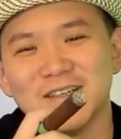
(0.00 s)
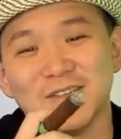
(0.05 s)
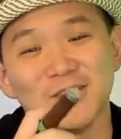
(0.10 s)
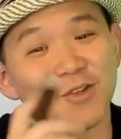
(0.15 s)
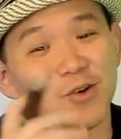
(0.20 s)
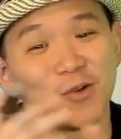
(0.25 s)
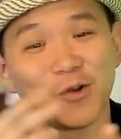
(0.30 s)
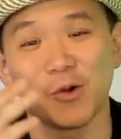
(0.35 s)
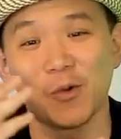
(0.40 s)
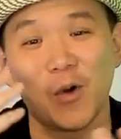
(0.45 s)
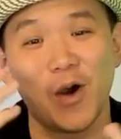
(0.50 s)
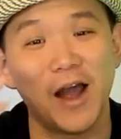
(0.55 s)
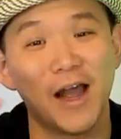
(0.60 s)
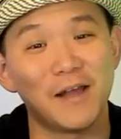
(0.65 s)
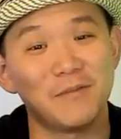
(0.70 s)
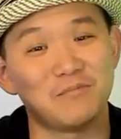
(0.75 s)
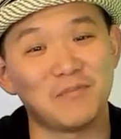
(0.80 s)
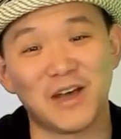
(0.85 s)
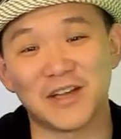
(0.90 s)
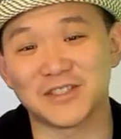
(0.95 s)
Don't know
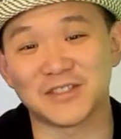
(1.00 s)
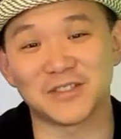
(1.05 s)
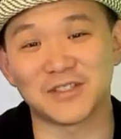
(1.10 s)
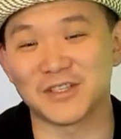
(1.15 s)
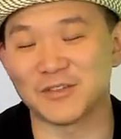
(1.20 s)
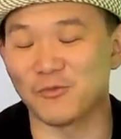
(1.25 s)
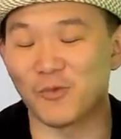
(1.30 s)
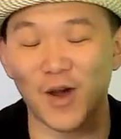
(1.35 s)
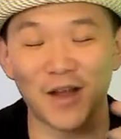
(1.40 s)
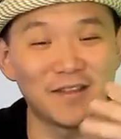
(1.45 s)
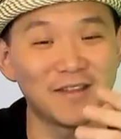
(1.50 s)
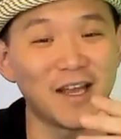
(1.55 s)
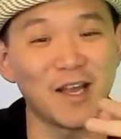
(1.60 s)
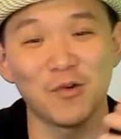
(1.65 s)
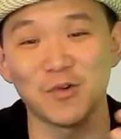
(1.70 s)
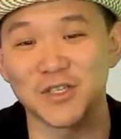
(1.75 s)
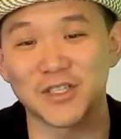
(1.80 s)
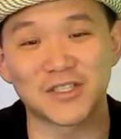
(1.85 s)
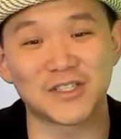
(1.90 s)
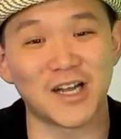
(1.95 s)
why. That's the one day
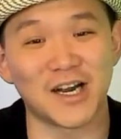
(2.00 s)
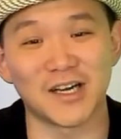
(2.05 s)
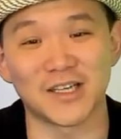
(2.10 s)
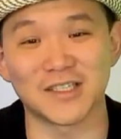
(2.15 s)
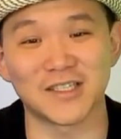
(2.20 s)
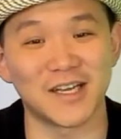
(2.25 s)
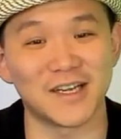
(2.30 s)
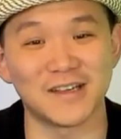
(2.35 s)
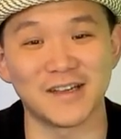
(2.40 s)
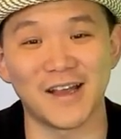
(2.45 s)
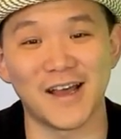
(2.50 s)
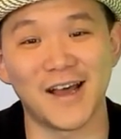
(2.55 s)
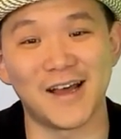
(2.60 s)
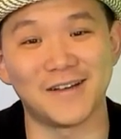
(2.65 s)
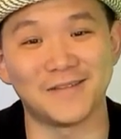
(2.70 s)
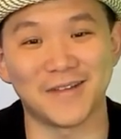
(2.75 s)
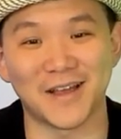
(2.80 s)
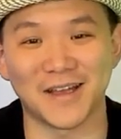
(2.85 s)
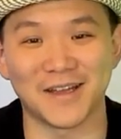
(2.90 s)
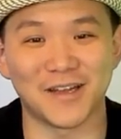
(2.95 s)
we just started saying
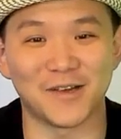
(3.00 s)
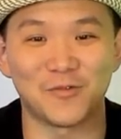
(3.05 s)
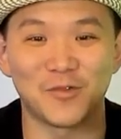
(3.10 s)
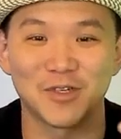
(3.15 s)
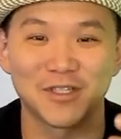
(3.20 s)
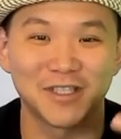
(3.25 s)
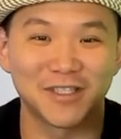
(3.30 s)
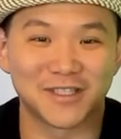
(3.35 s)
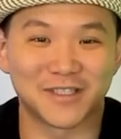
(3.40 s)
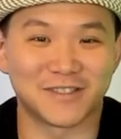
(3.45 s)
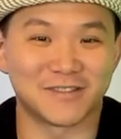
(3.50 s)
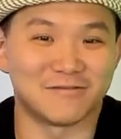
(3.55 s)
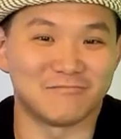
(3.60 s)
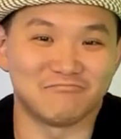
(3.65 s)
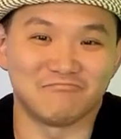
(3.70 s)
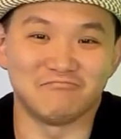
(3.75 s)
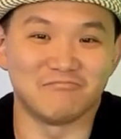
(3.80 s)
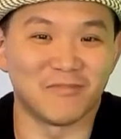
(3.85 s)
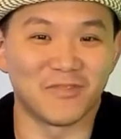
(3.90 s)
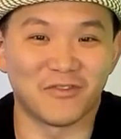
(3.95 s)
that, and then we just
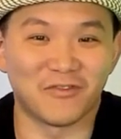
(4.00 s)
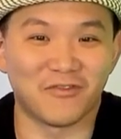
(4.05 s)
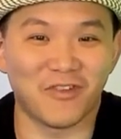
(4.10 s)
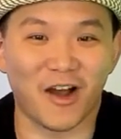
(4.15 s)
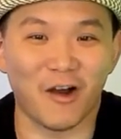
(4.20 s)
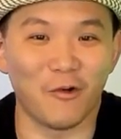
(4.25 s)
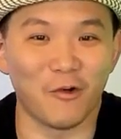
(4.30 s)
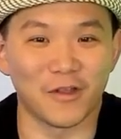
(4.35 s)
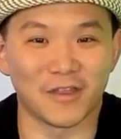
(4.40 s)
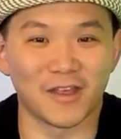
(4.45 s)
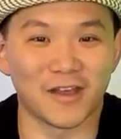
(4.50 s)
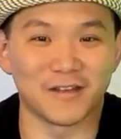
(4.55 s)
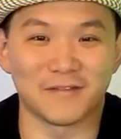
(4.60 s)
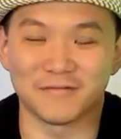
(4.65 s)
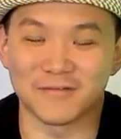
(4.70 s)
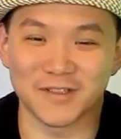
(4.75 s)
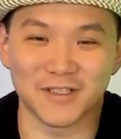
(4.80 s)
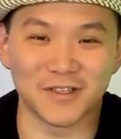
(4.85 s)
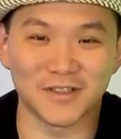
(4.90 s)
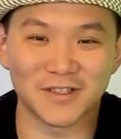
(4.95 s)
fall with it.
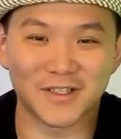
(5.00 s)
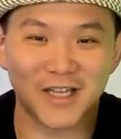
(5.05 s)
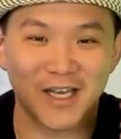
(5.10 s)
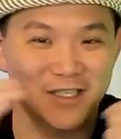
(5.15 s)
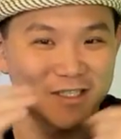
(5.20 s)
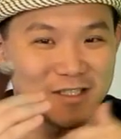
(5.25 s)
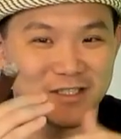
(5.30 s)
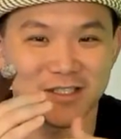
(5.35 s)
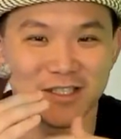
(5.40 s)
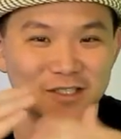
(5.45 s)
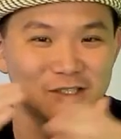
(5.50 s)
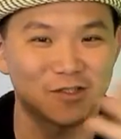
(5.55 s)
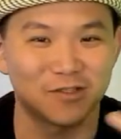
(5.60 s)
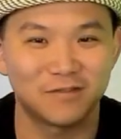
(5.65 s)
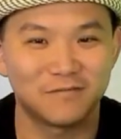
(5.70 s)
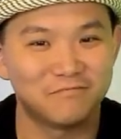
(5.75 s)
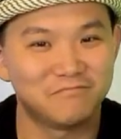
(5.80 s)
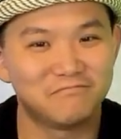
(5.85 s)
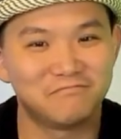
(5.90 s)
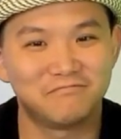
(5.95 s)
You know, that's just,
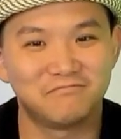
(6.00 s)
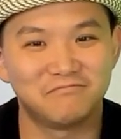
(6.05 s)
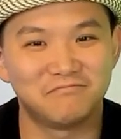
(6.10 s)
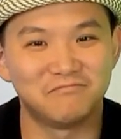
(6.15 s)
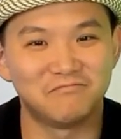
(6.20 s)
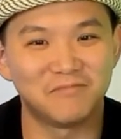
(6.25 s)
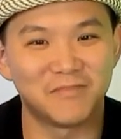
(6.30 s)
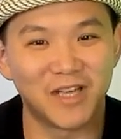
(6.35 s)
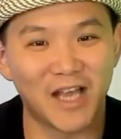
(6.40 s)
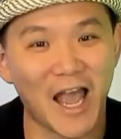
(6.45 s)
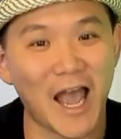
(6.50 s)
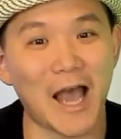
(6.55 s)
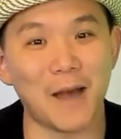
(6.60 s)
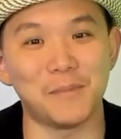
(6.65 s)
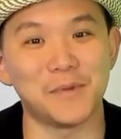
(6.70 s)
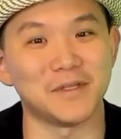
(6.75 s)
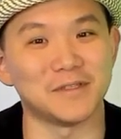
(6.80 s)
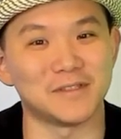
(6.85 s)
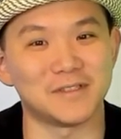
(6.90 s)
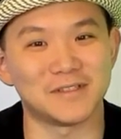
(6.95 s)
it
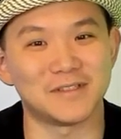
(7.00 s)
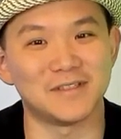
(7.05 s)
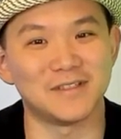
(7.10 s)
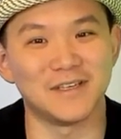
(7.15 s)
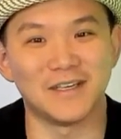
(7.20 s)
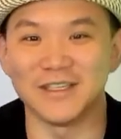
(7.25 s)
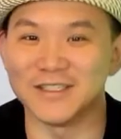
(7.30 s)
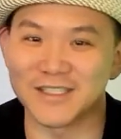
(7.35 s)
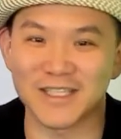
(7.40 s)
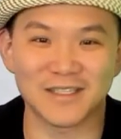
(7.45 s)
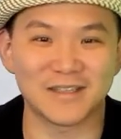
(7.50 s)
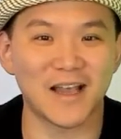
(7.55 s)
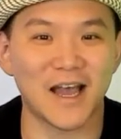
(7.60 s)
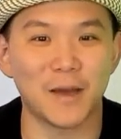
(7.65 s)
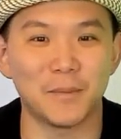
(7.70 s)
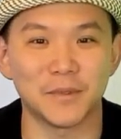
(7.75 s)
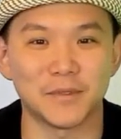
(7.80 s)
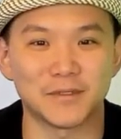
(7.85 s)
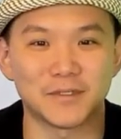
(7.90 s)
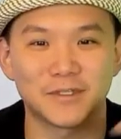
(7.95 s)
happens. It just
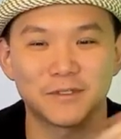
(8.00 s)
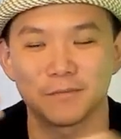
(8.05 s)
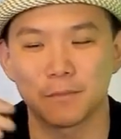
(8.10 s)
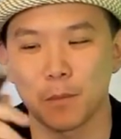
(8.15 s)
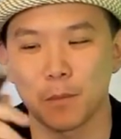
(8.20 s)
happens.